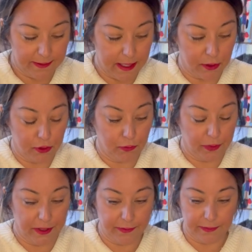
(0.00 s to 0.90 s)
and two
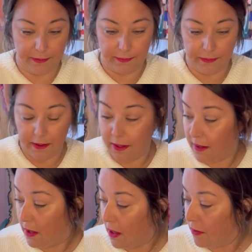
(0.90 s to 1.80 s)
pieces.
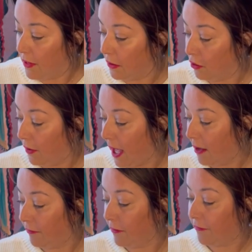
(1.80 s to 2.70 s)
Then you'll
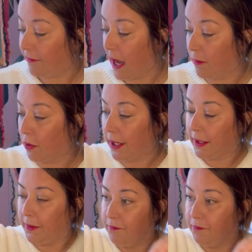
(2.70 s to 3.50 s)
have fabric.